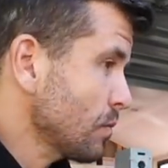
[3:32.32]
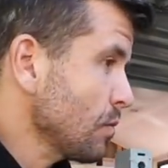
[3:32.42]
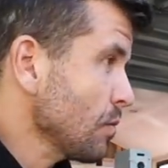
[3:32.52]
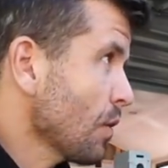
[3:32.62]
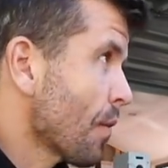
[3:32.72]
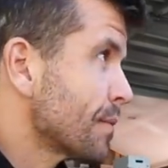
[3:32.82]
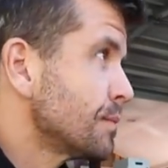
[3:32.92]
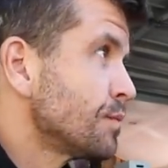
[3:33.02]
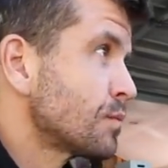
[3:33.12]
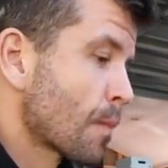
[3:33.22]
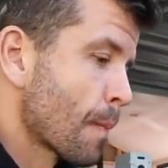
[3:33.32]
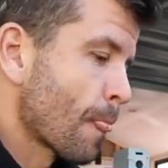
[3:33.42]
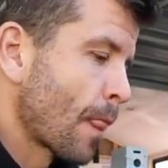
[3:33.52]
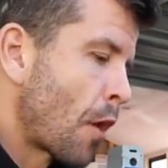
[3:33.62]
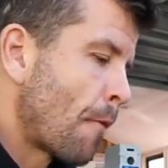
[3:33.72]
Chef Jess?
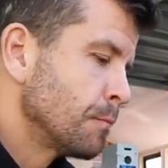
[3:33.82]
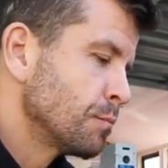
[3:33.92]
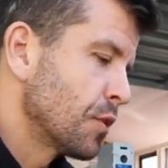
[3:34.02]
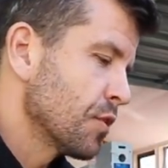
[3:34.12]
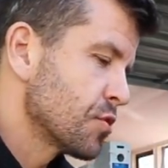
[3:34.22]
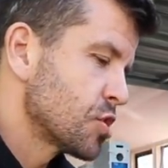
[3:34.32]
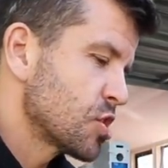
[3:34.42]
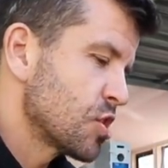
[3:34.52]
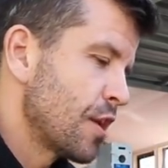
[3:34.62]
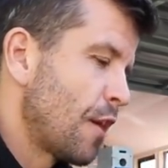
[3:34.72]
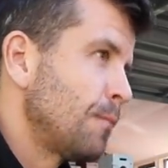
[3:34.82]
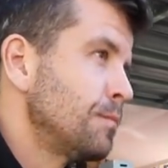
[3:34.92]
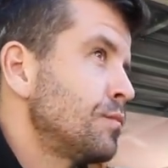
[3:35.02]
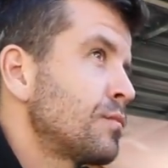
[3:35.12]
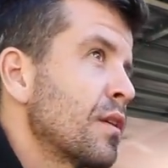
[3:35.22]
Bro, this is just the
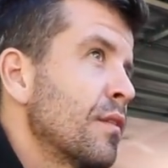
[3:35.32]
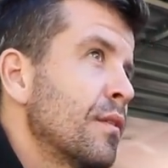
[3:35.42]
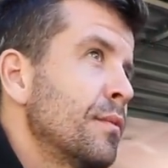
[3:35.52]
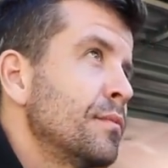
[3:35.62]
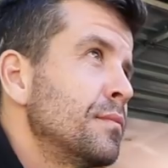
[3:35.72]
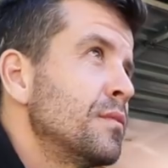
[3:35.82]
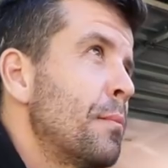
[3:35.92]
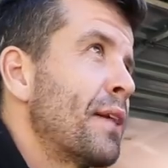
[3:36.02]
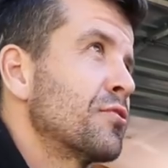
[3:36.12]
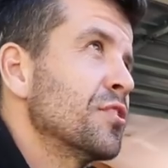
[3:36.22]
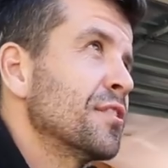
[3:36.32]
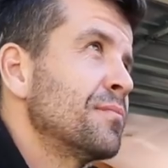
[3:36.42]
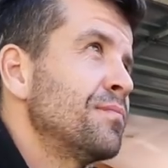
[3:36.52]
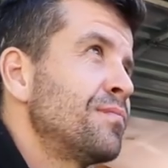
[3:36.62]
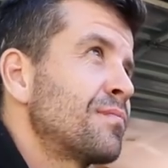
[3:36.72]
um, oh, the, the pouches.
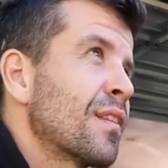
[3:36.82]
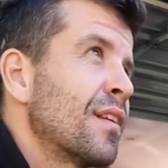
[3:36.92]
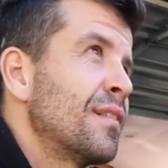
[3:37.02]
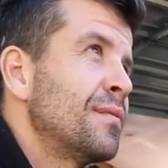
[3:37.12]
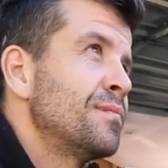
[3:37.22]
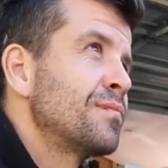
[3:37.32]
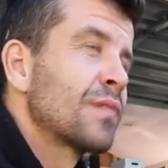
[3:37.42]
Good, eh?